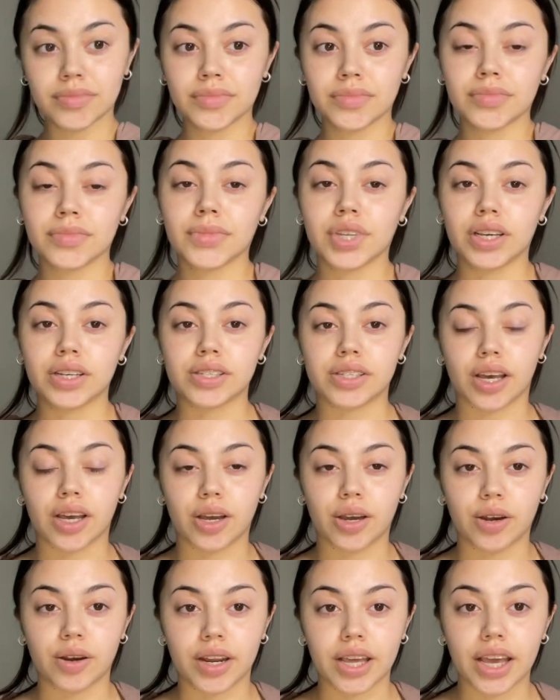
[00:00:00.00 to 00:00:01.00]
So I
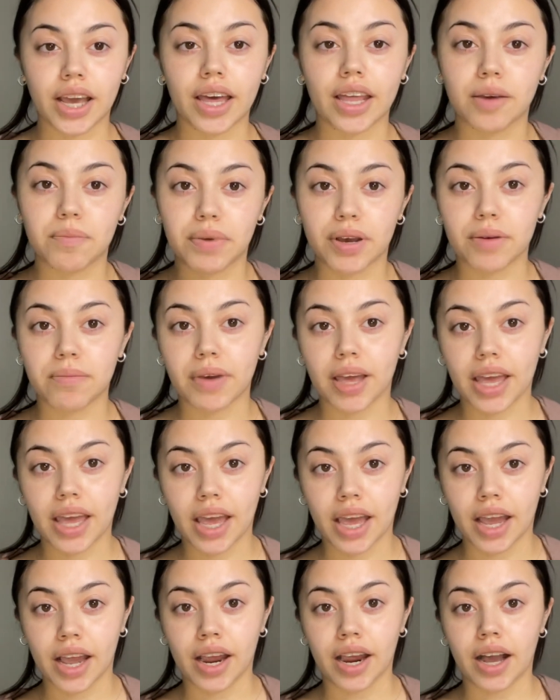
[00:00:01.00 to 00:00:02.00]
already kind of put my
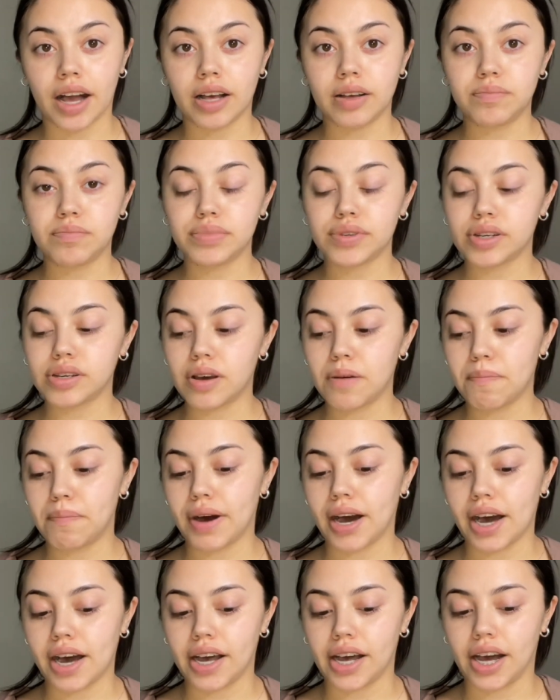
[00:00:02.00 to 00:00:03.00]
hair up,
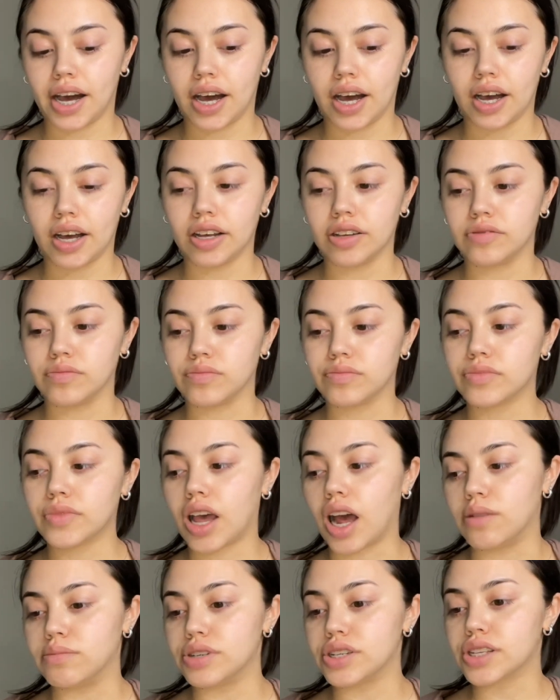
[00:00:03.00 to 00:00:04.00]
but
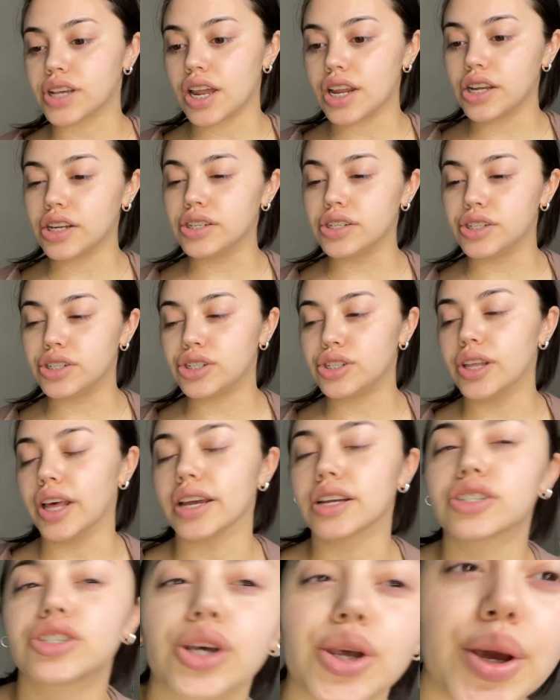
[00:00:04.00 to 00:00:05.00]
I'm just gonna like
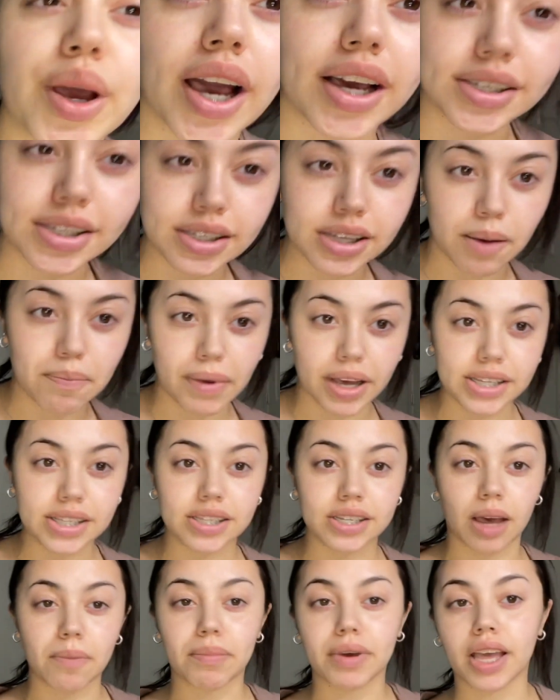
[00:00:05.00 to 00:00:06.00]
show you guys step by
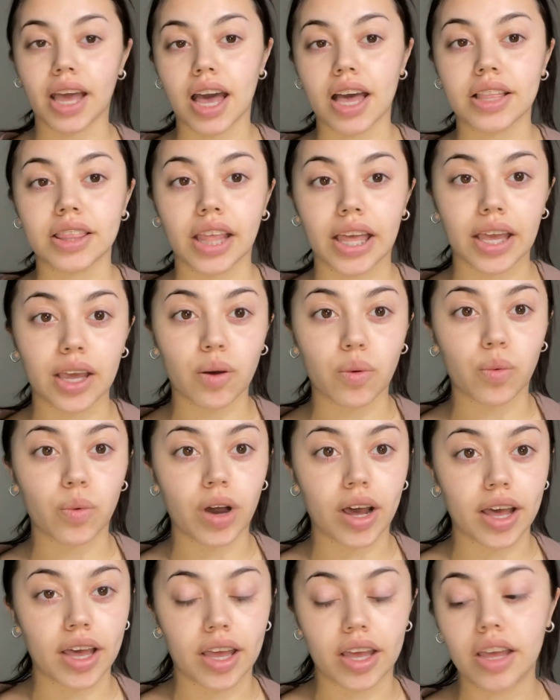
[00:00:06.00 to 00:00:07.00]
step again like
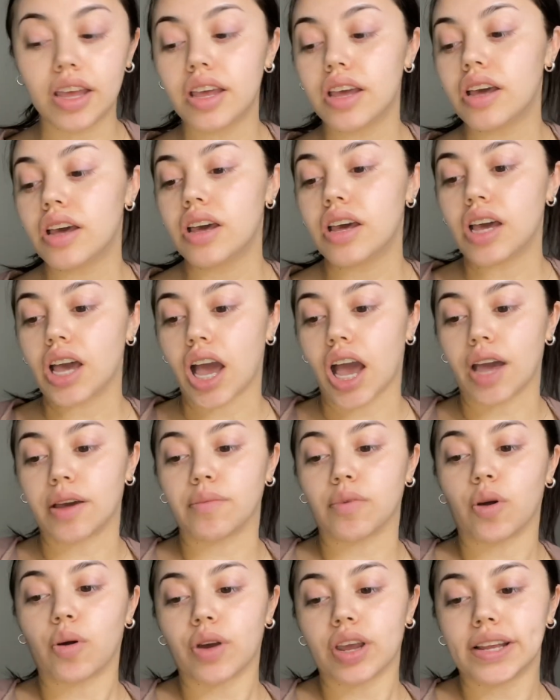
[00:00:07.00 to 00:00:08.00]
what I'm
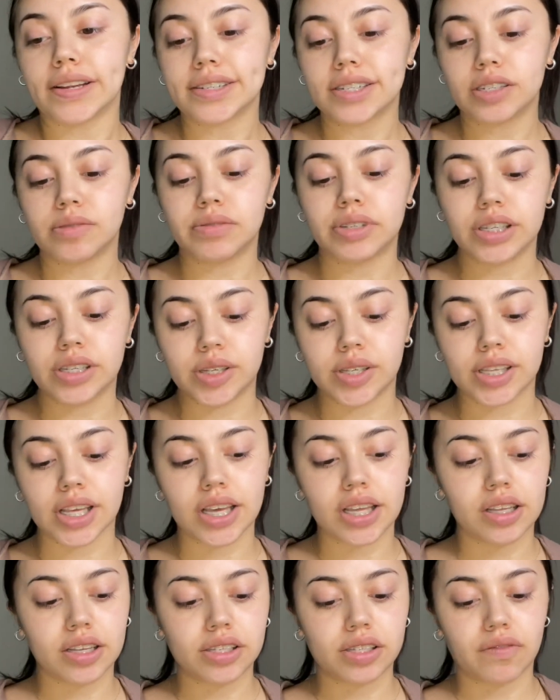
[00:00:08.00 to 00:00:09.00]
going to be using in
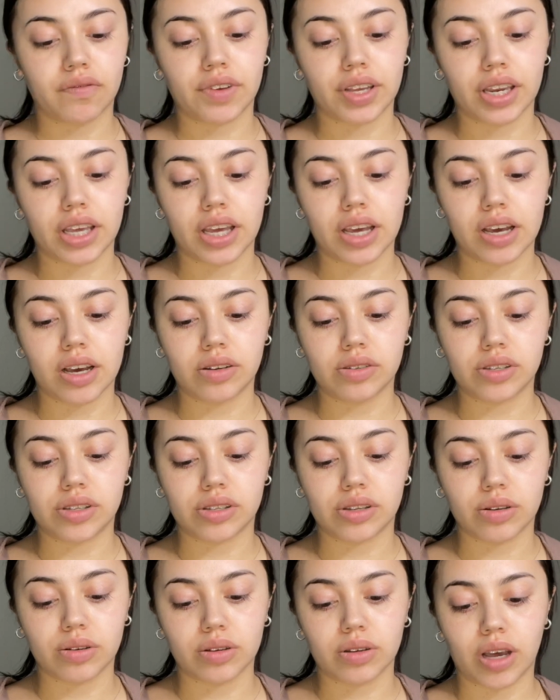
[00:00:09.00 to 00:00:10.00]
this video.
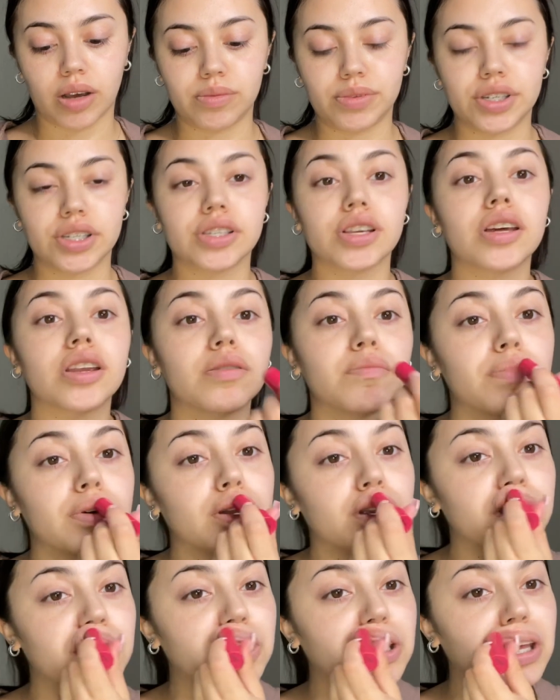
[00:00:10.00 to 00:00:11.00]
So I'm just gonna put
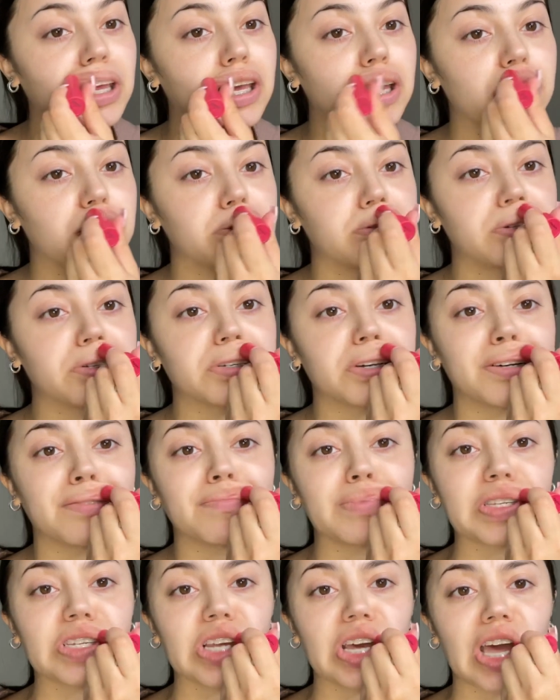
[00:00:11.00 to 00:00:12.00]
on EOS
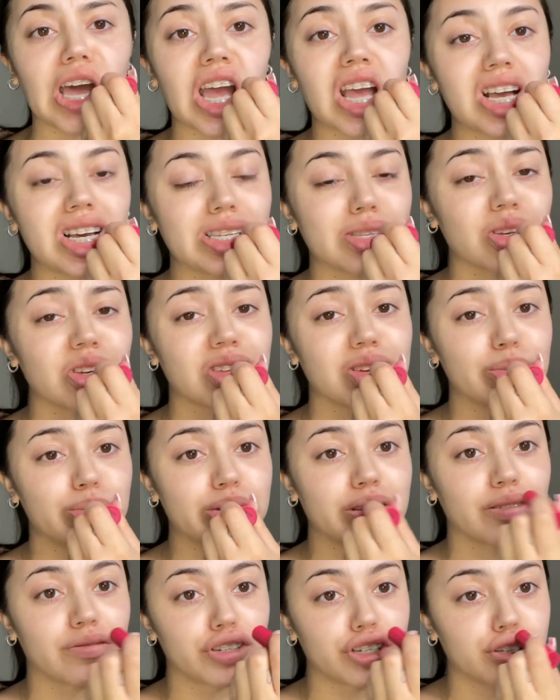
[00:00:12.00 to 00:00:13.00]
chapstick because my lips
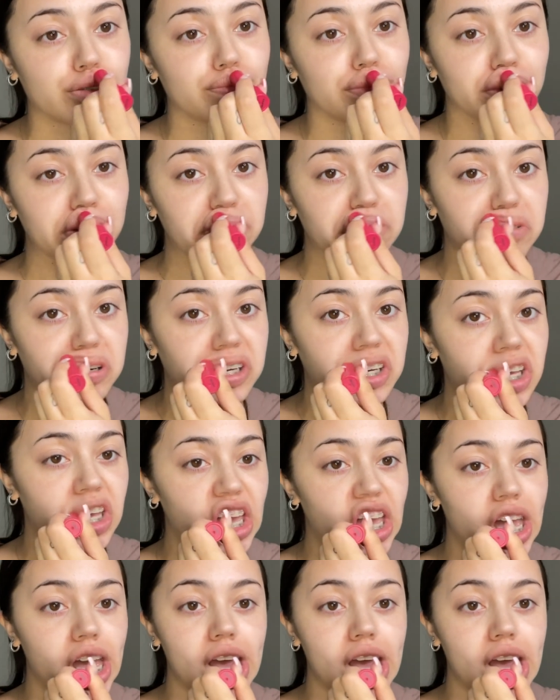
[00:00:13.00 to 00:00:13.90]
have just been really